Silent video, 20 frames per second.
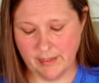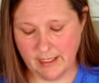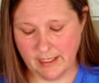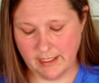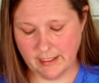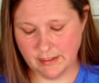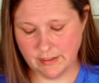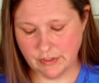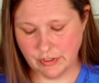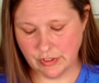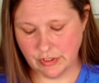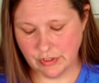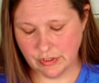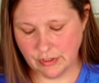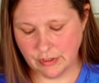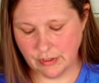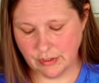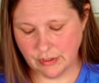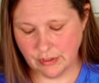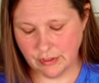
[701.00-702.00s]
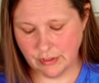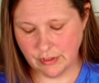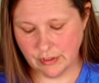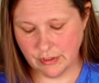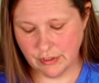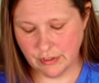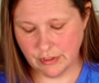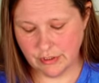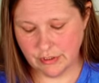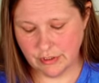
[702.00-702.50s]
edge
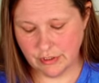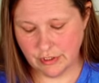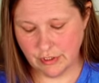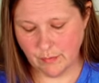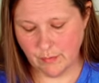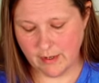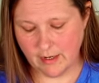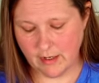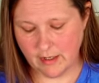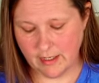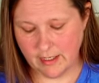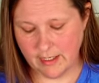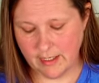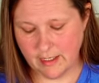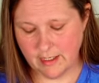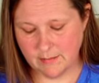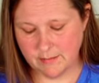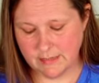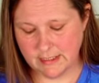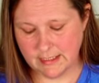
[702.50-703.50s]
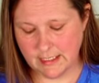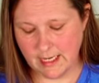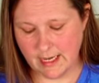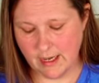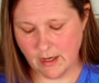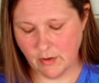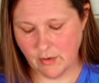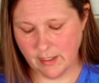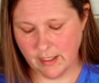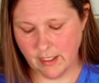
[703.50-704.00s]
to where it comes
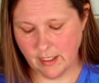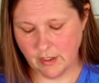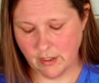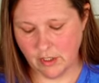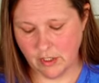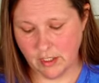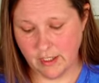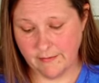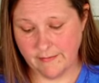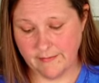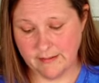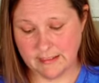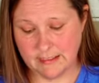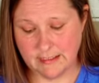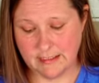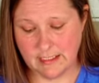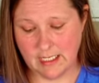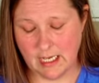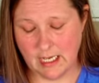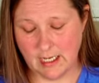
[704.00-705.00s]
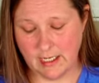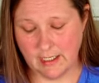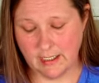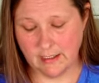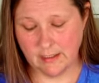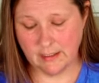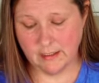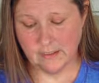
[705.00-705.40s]
out here on the side.